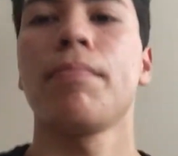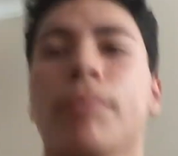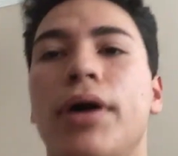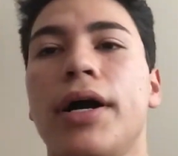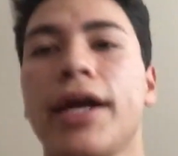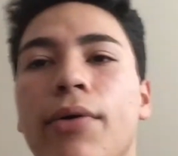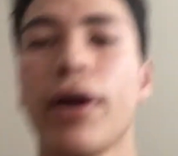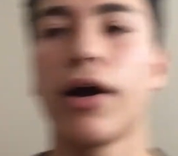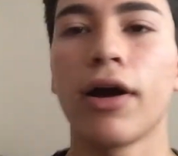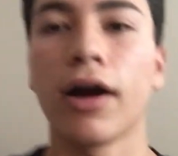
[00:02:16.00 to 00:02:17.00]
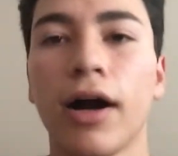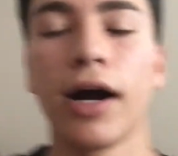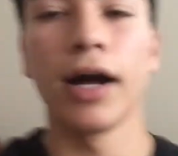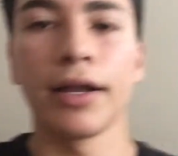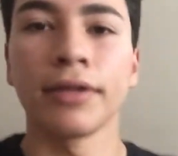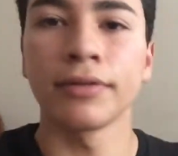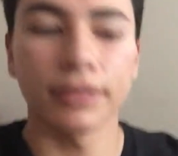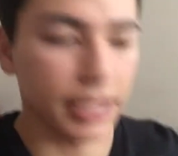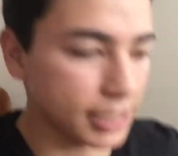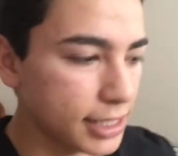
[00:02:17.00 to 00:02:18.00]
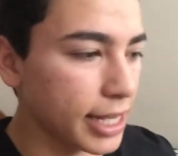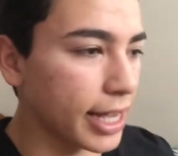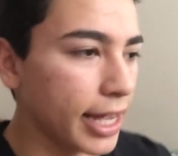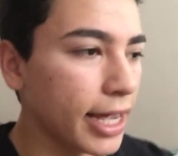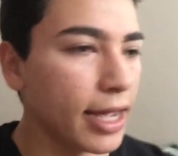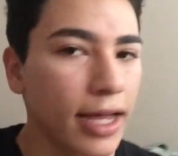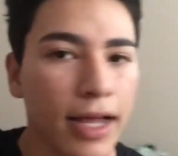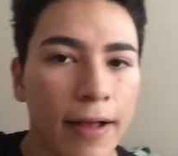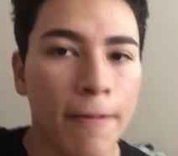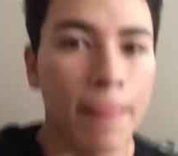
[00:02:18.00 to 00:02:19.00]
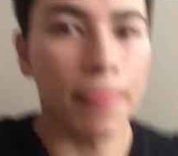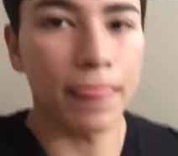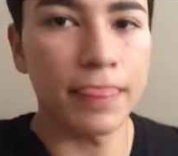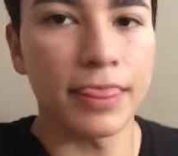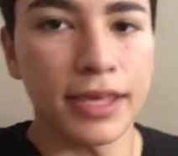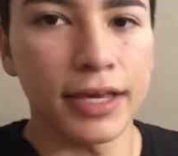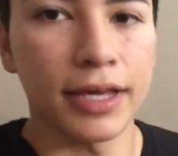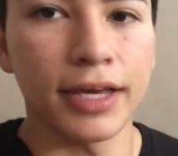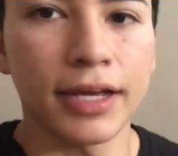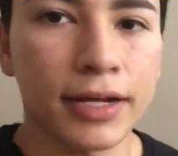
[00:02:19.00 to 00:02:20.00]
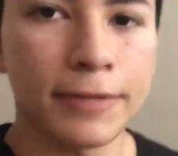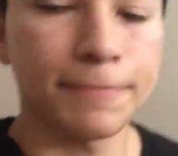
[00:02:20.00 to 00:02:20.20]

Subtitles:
but here we are on, let's say, a